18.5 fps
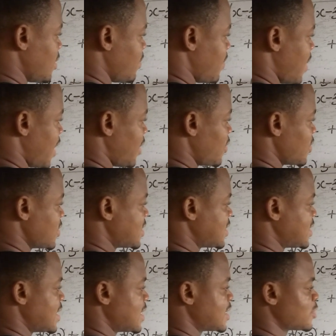
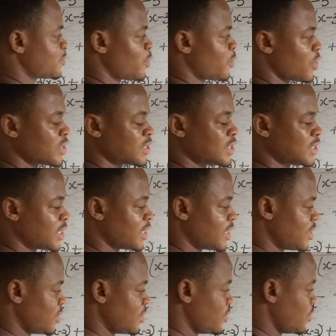minus 6 plus
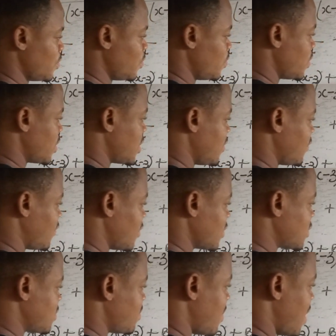3 will give
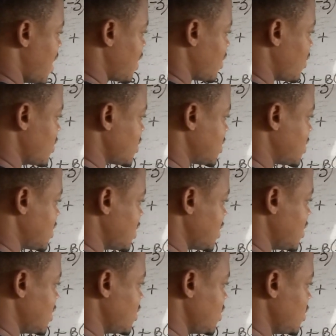us minus
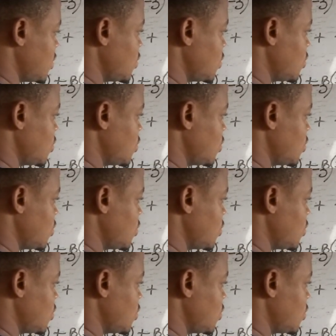3